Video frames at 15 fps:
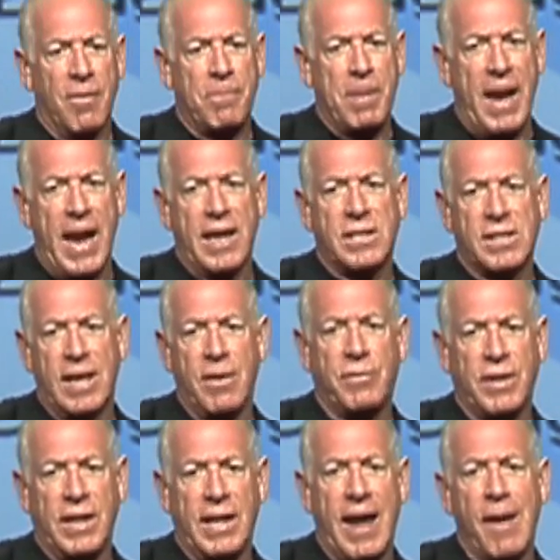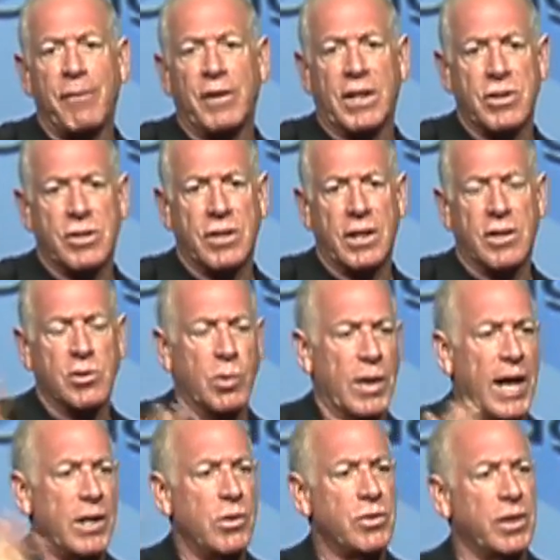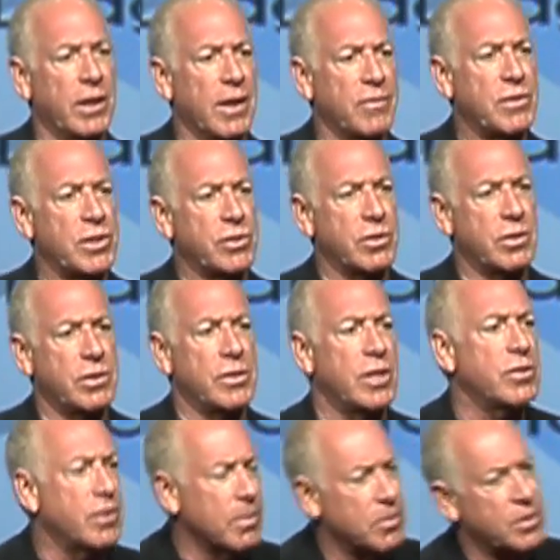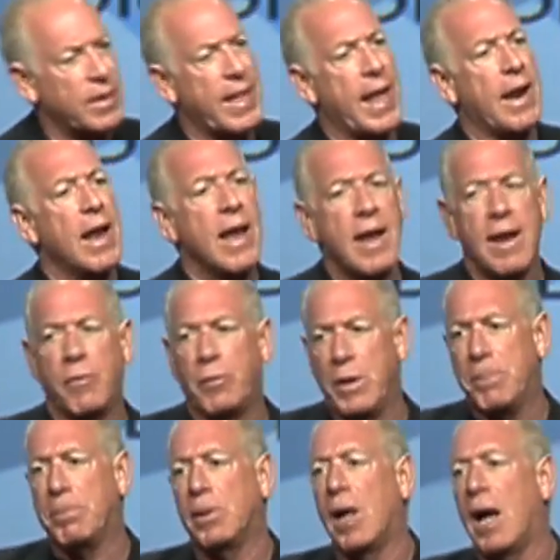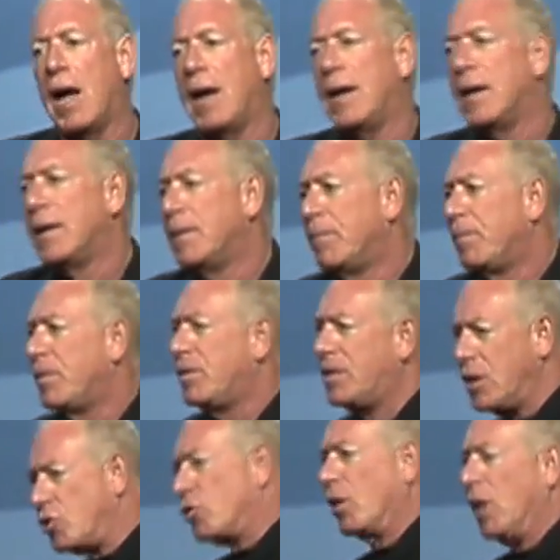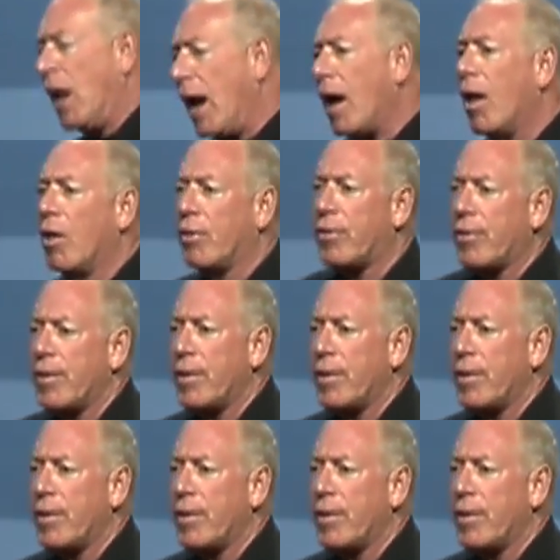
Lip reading: bad safety and efficacy because we're not using enough systems. And that if we apply digital health,